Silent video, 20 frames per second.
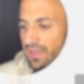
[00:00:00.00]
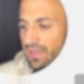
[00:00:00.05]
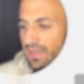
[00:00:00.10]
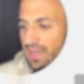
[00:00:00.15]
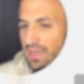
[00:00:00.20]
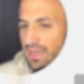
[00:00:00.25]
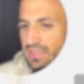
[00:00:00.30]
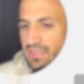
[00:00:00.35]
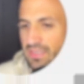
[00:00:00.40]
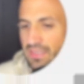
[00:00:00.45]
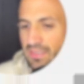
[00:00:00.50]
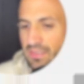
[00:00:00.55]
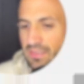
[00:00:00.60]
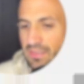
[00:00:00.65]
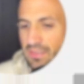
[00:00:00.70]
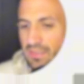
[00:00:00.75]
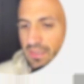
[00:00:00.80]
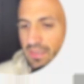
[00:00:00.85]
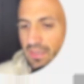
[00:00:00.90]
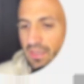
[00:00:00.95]

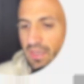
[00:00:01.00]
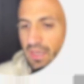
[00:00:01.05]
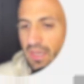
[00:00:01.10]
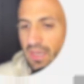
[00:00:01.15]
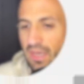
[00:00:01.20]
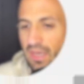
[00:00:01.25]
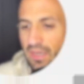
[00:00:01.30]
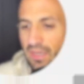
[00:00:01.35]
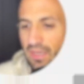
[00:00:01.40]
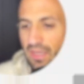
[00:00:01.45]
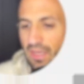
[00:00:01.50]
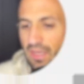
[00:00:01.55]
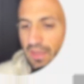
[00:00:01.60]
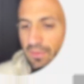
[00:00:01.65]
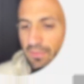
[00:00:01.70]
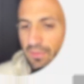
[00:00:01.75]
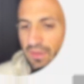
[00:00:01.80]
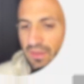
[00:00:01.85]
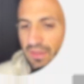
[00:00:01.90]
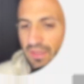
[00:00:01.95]
license and
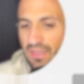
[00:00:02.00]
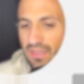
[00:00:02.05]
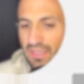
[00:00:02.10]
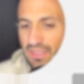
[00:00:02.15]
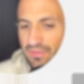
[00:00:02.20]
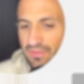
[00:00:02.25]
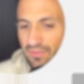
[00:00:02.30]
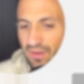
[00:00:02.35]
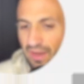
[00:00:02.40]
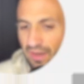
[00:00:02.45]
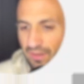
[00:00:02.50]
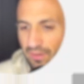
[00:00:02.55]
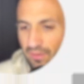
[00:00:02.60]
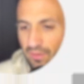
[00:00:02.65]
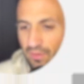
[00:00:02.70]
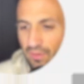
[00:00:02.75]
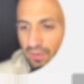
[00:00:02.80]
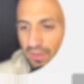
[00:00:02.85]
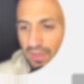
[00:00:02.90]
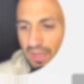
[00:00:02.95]
everything is fine,
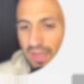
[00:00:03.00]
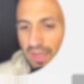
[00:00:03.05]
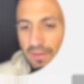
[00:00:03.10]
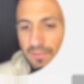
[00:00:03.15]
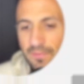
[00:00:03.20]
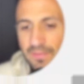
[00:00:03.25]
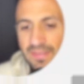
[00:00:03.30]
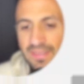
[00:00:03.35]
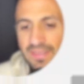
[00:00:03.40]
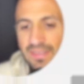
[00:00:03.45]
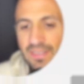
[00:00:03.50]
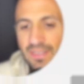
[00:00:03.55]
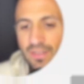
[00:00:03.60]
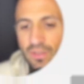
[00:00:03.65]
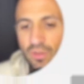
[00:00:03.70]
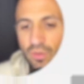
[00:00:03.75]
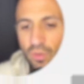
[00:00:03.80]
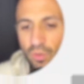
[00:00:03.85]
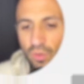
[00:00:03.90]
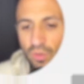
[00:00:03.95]
okay?
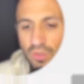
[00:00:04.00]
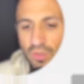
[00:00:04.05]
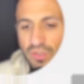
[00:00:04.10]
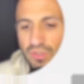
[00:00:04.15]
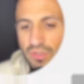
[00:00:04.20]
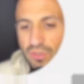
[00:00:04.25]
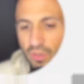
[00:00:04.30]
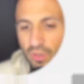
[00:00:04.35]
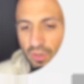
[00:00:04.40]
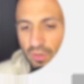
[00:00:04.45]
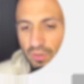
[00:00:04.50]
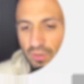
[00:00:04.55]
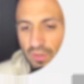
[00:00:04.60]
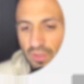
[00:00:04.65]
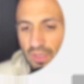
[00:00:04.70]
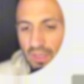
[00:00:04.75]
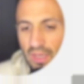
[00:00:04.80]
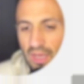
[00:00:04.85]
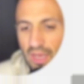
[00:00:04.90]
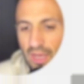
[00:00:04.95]
Cool. So
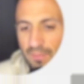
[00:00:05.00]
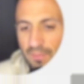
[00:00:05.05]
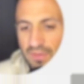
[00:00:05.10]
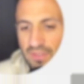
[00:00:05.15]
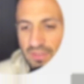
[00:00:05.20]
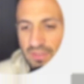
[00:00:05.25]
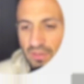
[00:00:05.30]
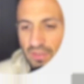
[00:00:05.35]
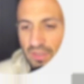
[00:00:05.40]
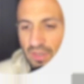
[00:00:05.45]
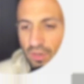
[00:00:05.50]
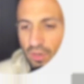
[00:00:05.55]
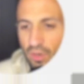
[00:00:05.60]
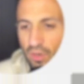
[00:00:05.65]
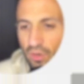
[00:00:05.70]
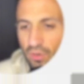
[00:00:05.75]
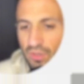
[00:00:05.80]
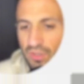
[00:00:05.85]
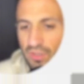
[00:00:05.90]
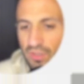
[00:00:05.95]
I'm just gonna
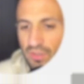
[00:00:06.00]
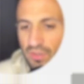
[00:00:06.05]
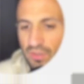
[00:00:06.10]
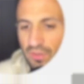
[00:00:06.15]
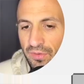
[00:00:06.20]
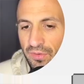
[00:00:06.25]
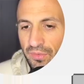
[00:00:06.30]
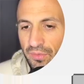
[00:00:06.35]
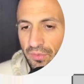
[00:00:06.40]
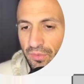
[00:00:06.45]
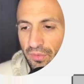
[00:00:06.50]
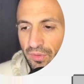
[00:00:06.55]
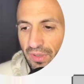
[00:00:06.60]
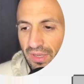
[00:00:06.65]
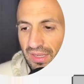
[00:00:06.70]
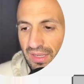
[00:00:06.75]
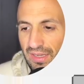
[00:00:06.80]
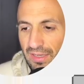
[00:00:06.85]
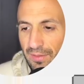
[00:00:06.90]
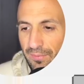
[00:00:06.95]
go here through
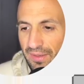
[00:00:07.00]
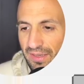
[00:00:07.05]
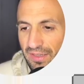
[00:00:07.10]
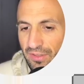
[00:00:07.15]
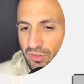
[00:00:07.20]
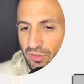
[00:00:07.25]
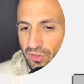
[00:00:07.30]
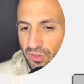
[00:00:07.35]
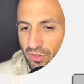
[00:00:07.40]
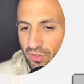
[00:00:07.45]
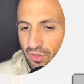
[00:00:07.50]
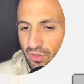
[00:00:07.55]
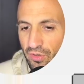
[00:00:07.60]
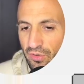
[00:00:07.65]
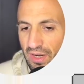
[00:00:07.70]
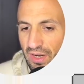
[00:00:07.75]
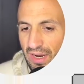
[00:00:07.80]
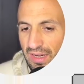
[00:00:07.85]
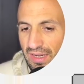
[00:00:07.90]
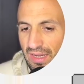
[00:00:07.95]
Elementor. All
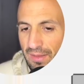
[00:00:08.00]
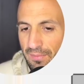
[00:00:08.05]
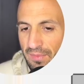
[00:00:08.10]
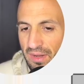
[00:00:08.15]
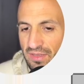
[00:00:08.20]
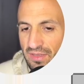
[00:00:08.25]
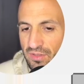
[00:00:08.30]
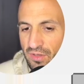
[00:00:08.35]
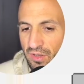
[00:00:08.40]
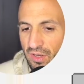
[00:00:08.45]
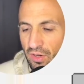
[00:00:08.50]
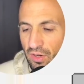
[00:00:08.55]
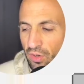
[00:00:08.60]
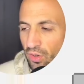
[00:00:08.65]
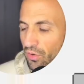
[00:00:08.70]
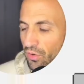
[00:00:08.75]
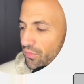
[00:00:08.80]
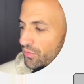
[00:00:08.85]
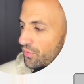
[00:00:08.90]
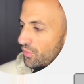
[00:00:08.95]
right, I'm just gonna
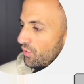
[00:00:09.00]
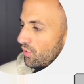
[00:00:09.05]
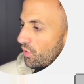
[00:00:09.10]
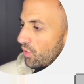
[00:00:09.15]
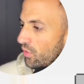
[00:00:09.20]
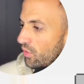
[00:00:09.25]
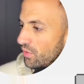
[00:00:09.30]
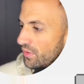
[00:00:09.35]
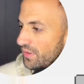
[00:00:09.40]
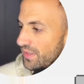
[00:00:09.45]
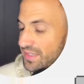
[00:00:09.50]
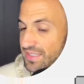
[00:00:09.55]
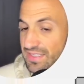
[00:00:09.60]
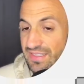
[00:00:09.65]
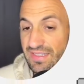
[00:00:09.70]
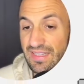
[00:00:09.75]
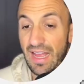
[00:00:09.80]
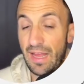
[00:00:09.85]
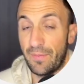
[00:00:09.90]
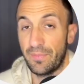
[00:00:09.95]
go through all these
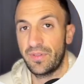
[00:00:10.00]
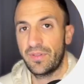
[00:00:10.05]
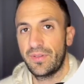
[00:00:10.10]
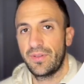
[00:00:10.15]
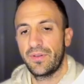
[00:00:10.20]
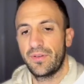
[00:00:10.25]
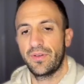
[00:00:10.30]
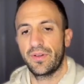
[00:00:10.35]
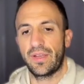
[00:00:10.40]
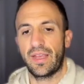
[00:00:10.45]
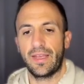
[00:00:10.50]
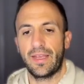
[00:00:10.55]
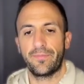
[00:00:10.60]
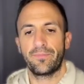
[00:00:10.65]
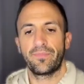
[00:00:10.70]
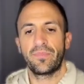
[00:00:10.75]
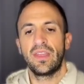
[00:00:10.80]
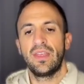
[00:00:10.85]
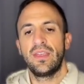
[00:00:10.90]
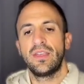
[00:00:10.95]
tabs. Okay.
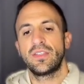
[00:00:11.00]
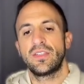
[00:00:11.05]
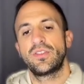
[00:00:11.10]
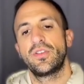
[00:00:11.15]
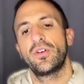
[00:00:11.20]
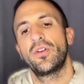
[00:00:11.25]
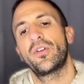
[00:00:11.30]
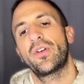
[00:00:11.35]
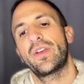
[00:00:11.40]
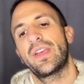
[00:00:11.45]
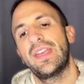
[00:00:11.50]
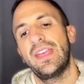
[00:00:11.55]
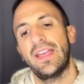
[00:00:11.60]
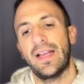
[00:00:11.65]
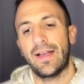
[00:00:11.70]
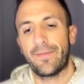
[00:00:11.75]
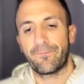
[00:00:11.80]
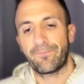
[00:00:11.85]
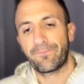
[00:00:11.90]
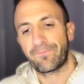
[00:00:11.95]
So here,